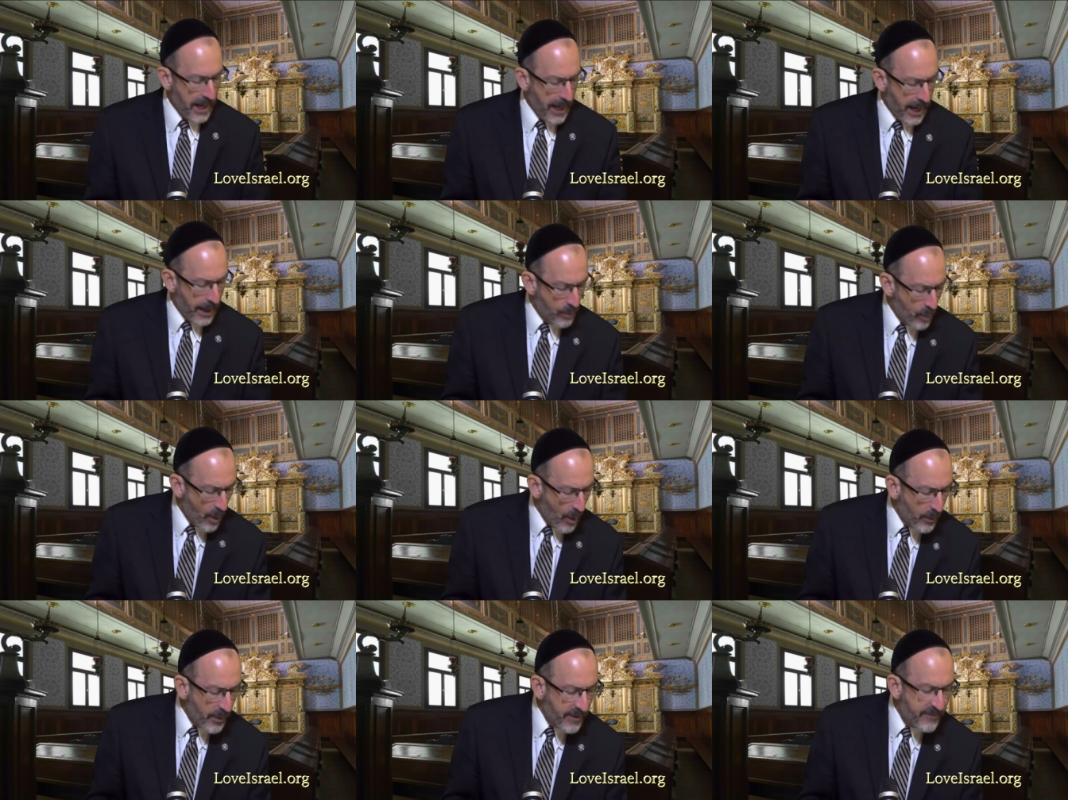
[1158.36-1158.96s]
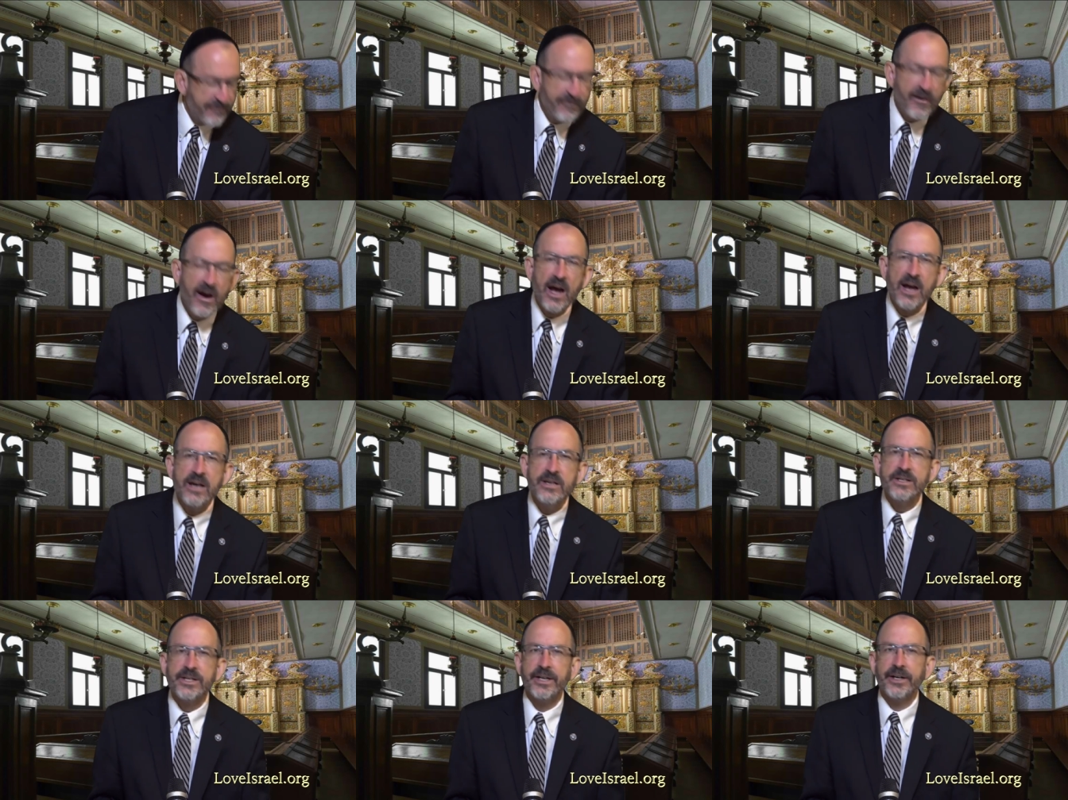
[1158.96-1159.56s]
And what we
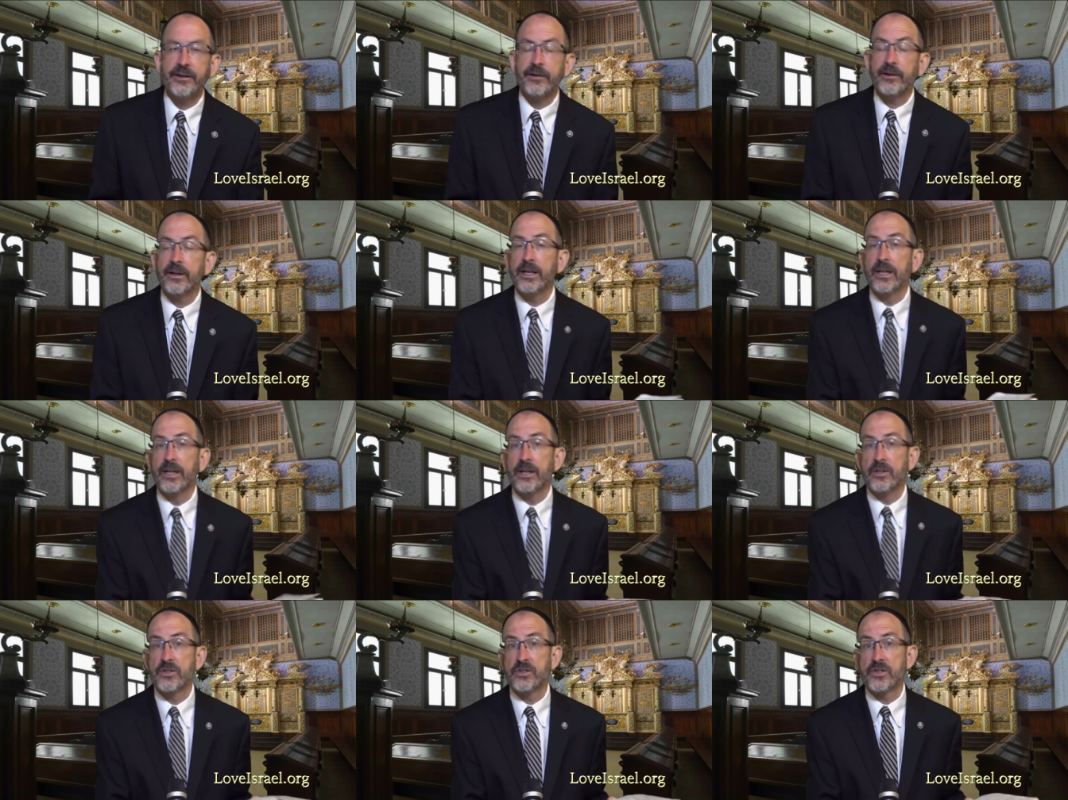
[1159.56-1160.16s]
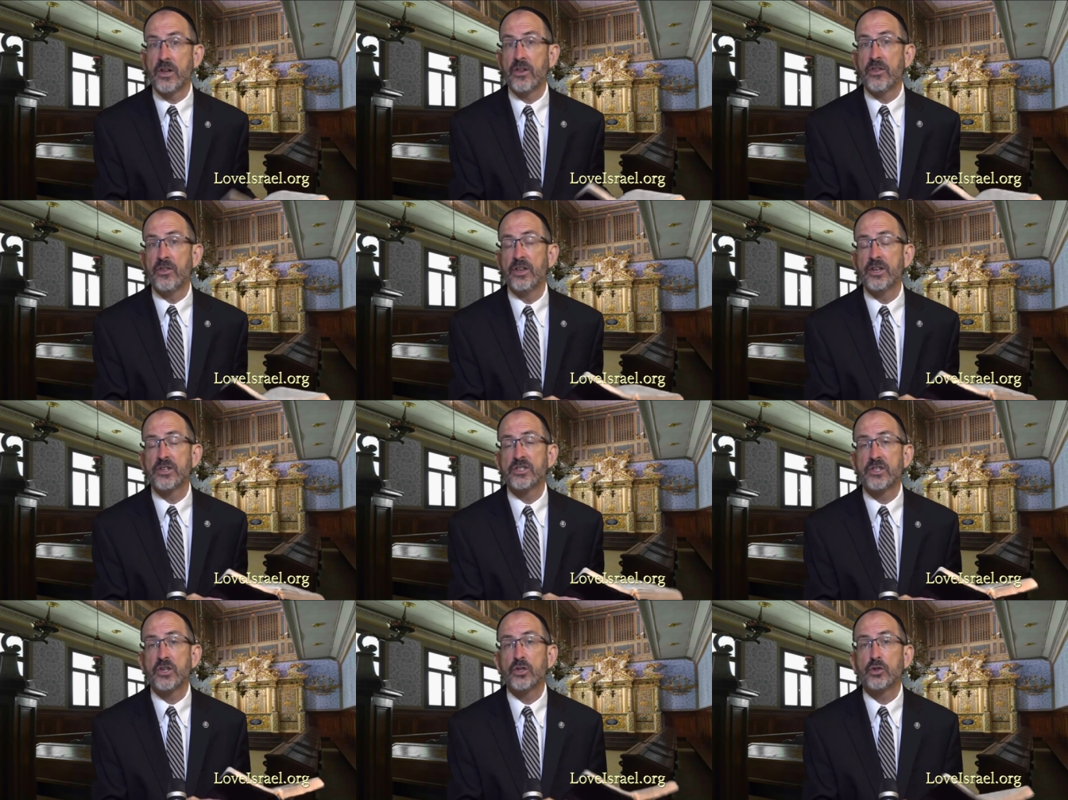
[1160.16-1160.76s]
find here is
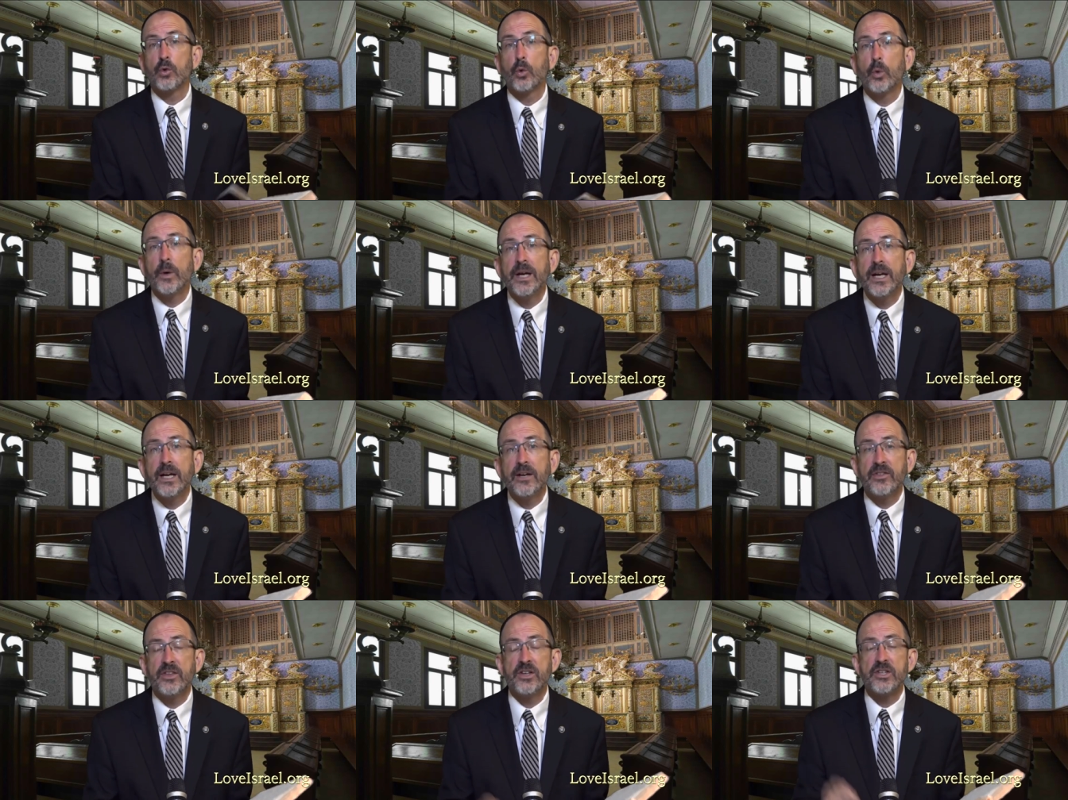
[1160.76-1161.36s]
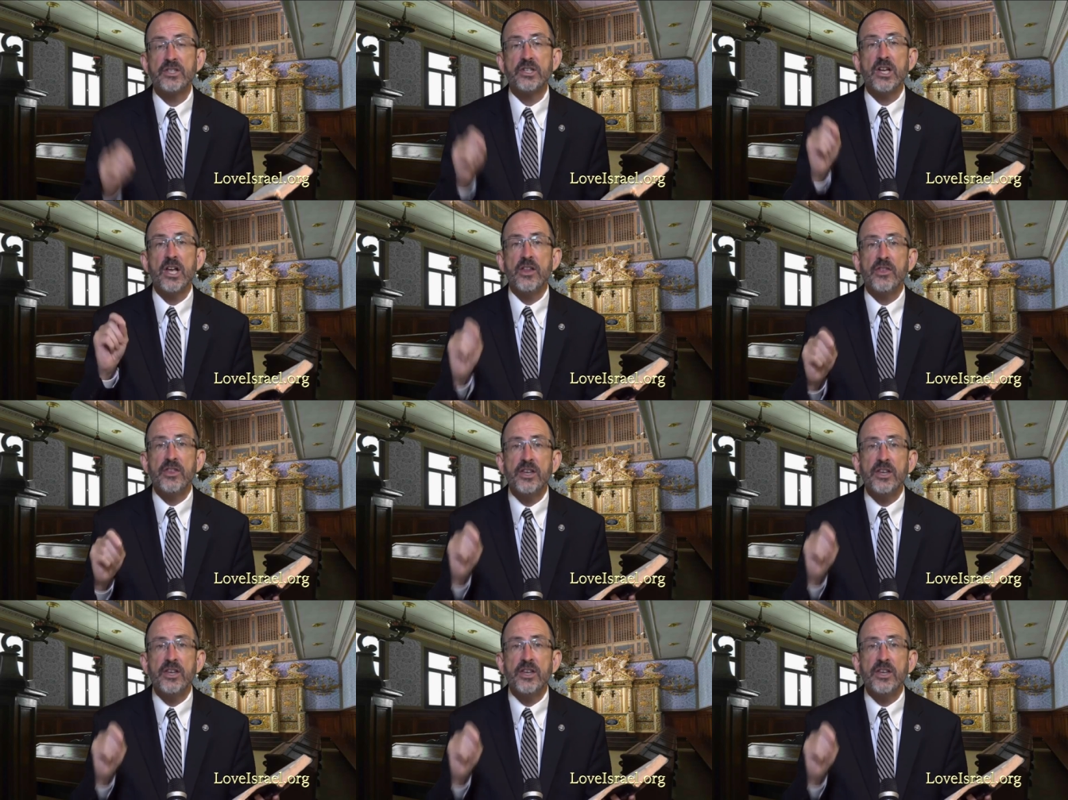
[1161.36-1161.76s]
this twig, this,